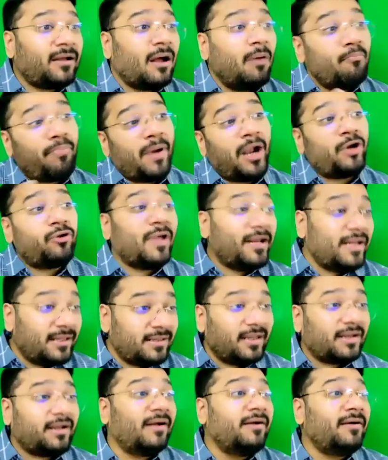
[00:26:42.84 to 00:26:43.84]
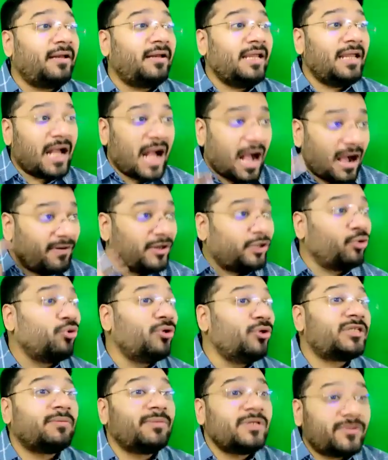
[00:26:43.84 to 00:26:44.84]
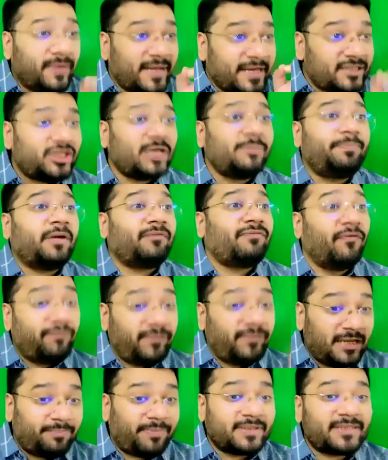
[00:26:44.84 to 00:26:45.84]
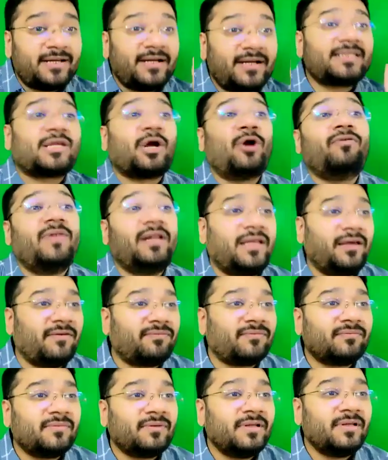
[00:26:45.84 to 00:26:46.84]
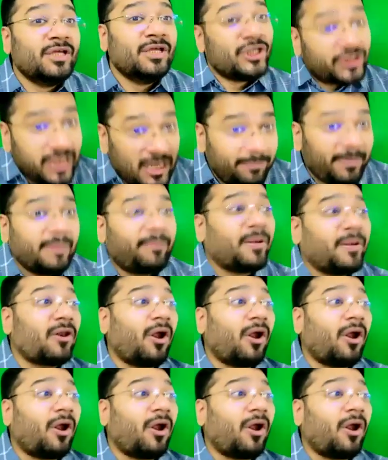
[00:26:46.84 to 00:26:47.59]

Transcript: compared to any other country, our tourism is very cheaper. 50% discount will give. Still people will